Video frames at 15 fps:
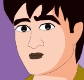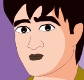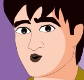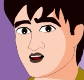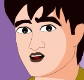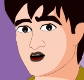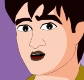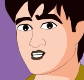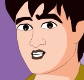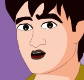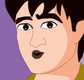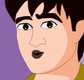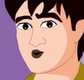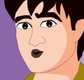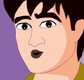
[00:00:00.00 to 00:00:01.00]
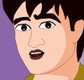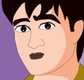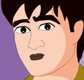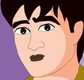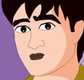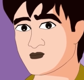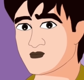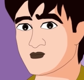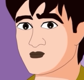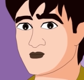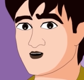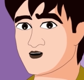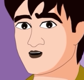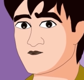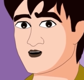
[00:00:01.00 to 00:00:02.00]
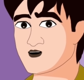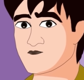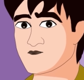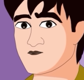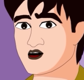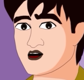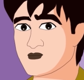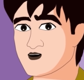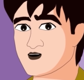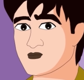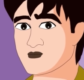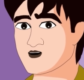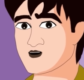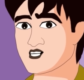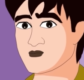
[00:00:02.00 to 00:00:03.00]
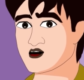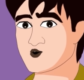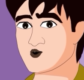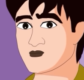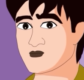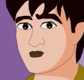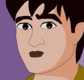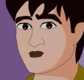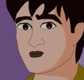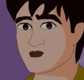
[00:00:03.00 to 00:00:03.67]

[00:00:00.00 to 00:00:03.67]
But at least now, I have my family to back me up.